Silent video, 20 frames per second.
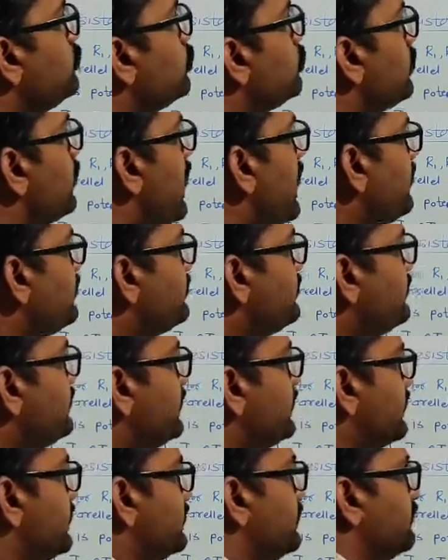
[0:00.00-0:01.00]
look at
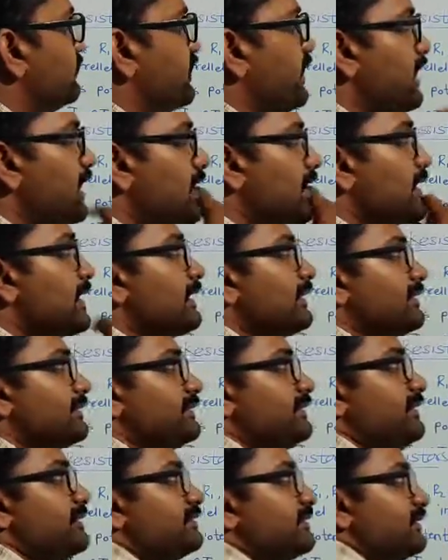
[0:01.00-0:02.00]
here. Okay,
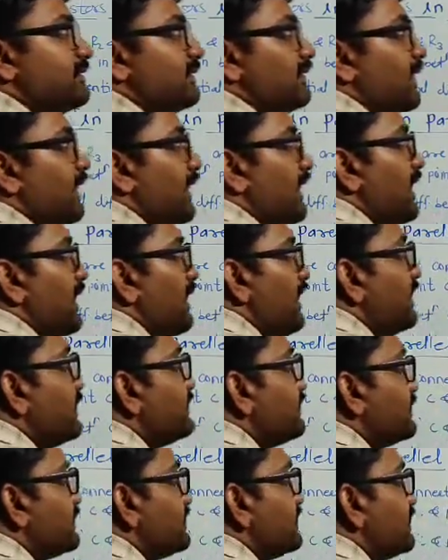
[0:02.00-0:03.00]
these three
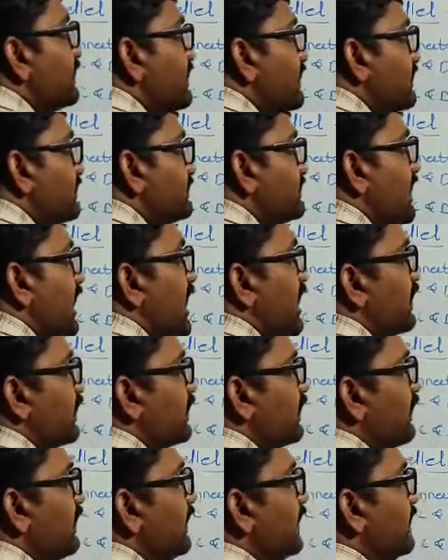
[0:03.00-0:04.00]
resistors
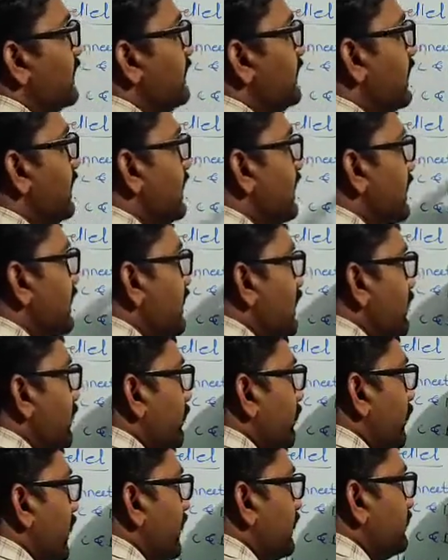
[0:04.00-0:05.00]
are connected
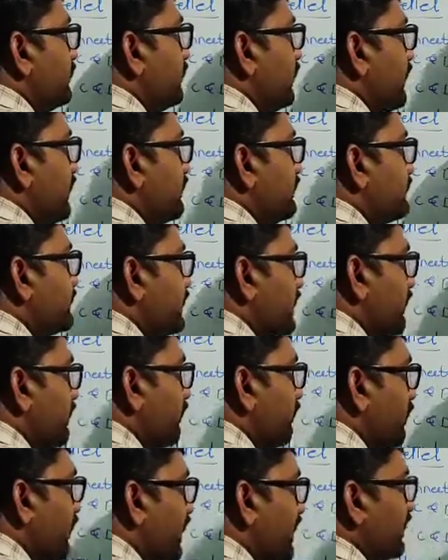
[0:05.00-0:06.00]
by three
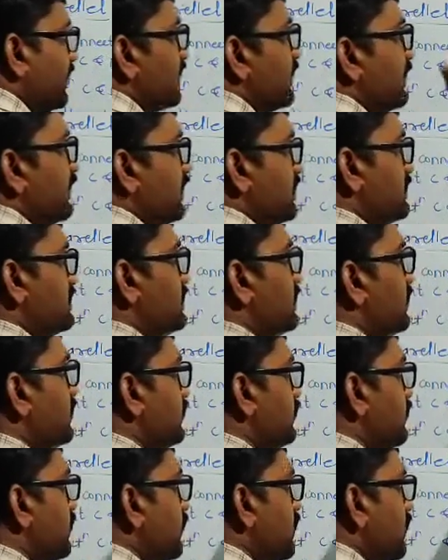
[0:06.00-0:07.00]
separate
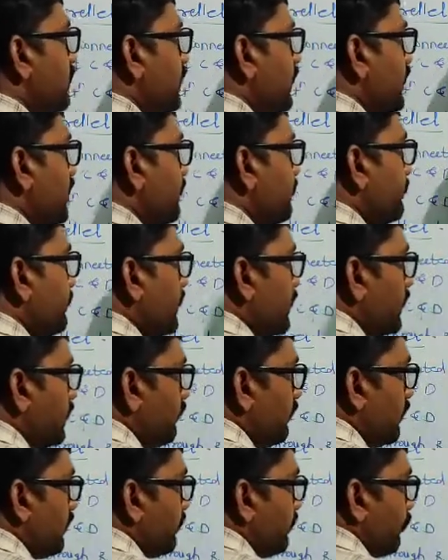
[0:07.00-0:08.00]
connection in
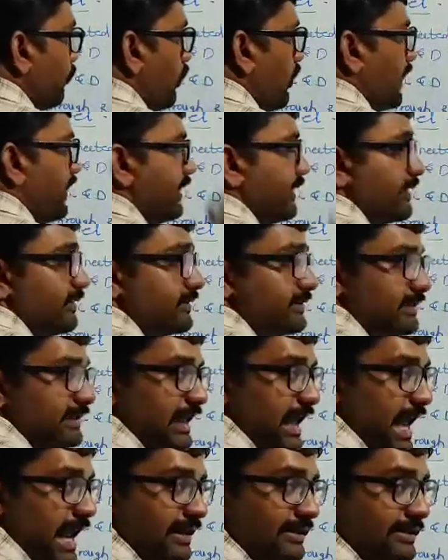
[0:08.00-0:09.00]
between point
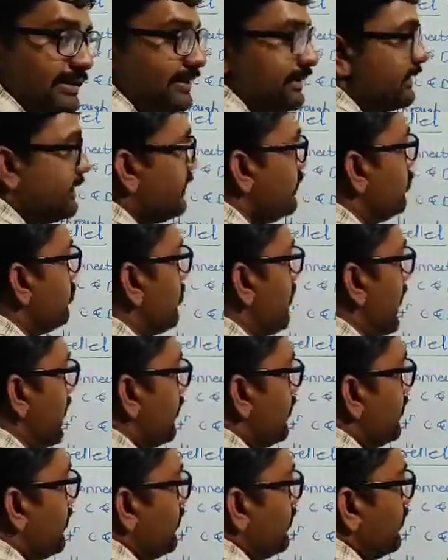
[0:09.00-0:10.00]
C and D. Look
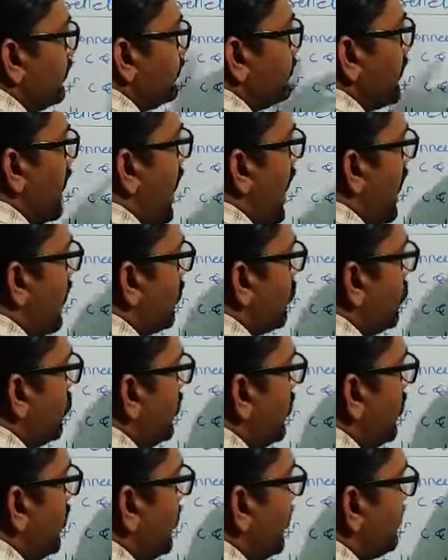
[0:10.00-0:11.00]
at this
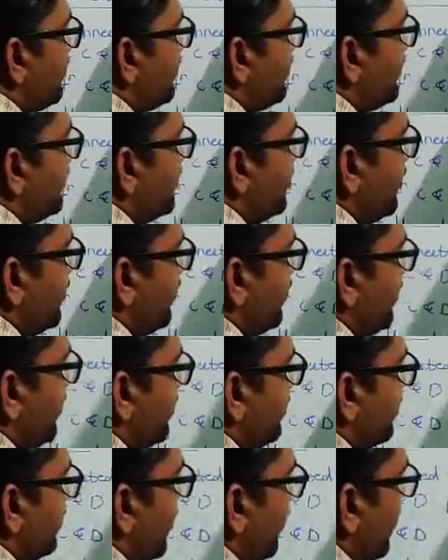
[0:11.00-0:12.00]
R1 resistor
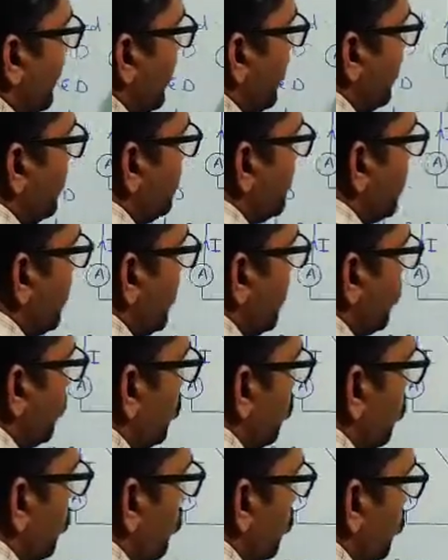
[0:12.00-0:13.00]
is connected
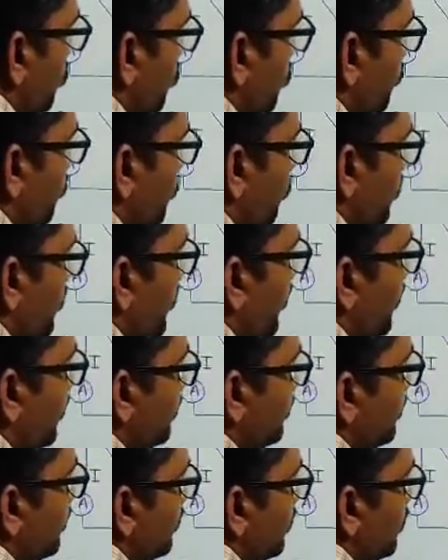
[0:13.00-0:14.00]
through
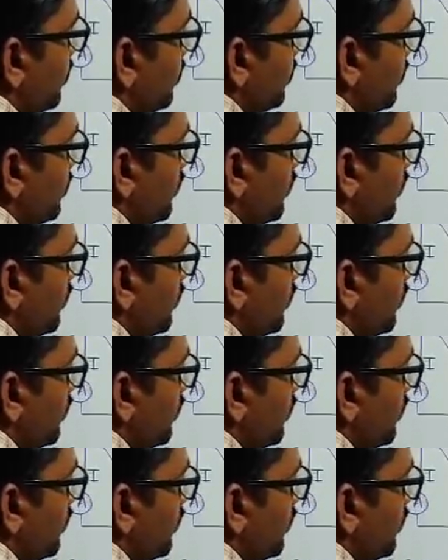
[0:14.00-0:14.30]
this